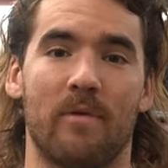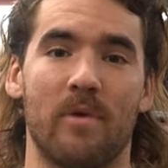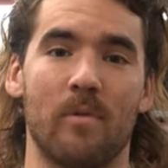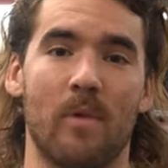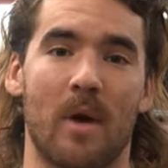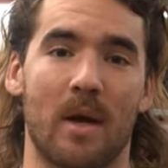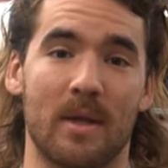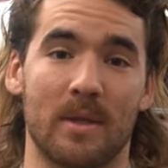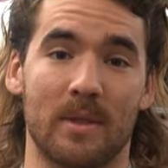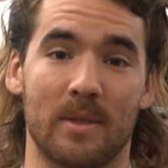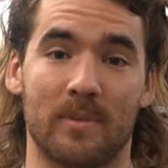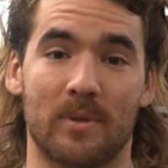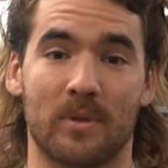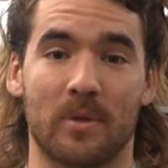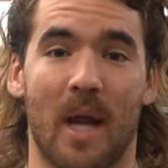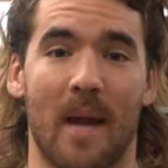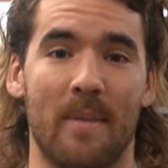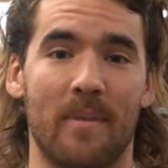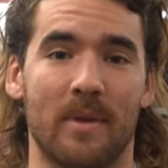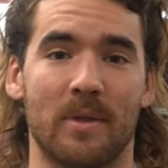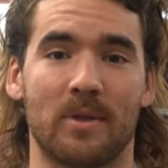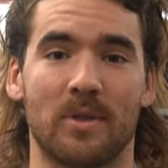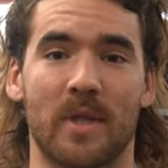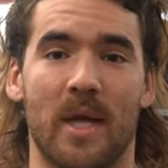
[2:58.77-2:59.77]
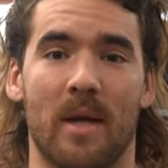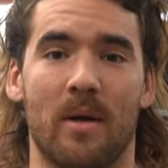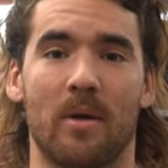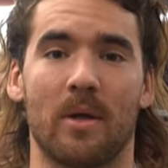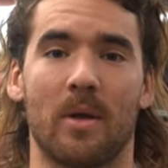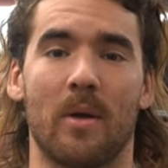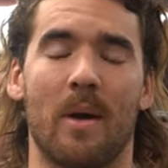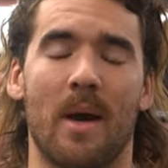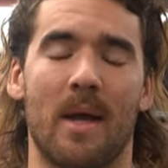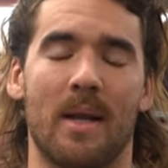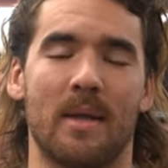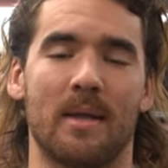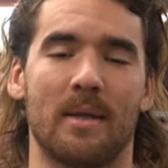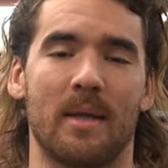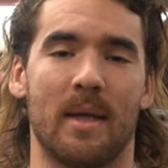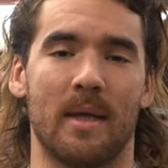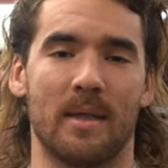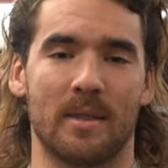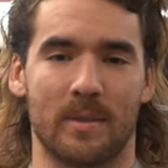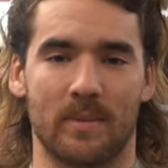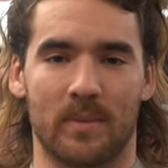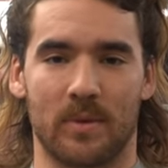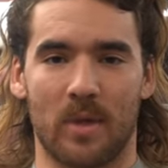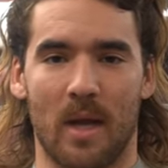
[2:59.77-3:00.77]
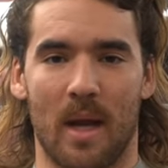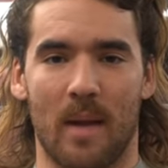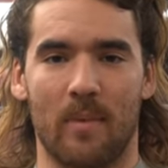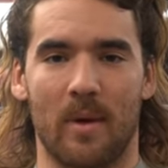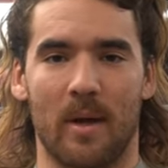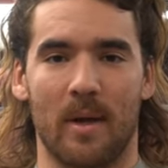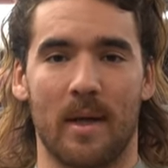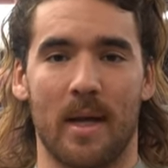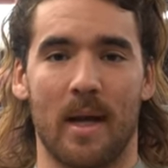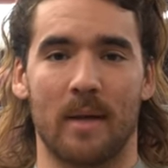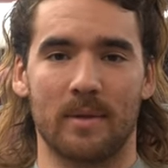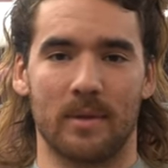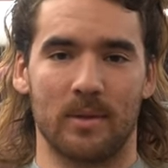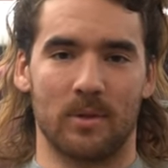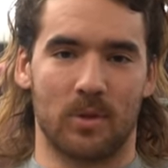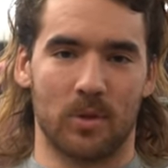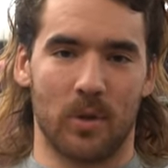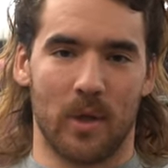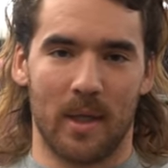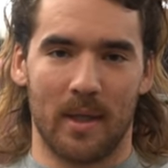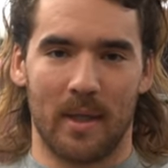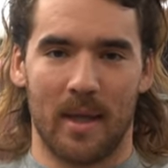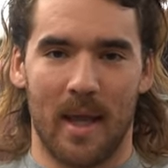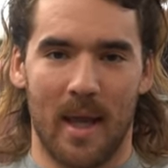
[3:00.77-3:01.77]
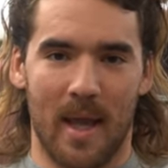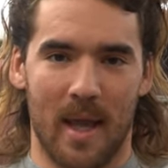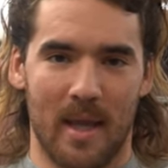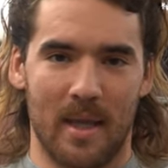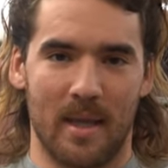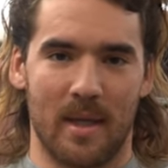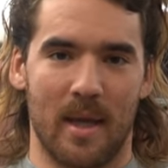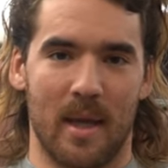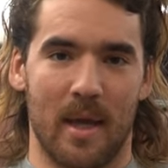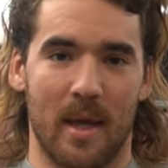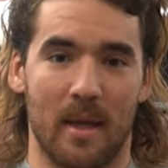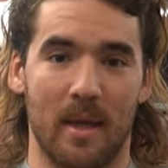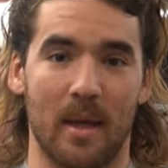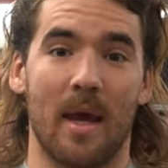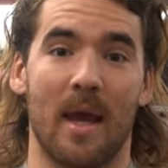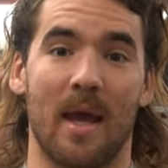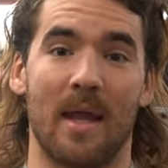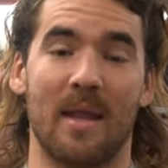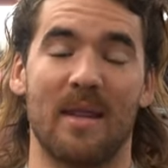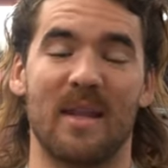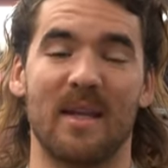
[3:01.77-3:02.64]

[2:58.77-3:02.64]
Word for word: you want to subscribe to this channel, go ahead and hit subscribe right now to join the Hang Gang. And